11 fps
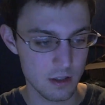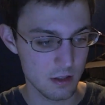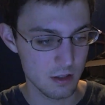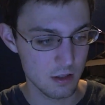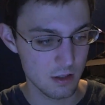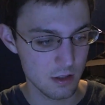
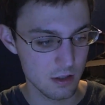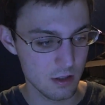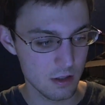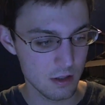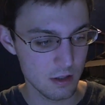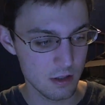
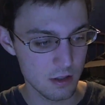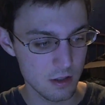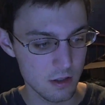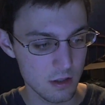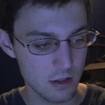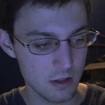
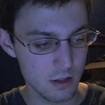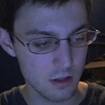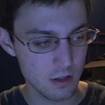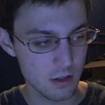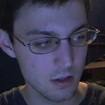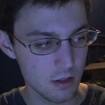
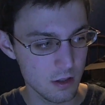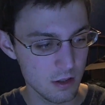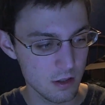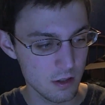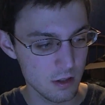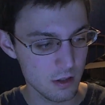
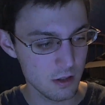Nobody speaks.